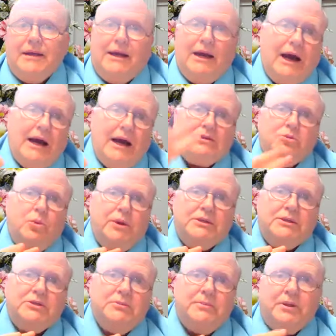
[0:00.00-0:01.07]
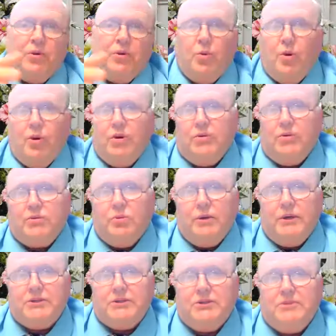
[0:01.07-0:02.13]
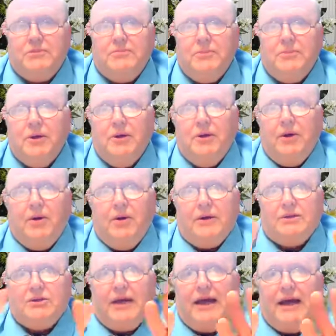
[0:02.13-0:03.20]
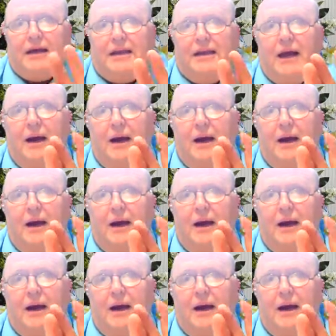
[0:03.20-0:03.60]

God's wisdom and the world's wisdom are exactly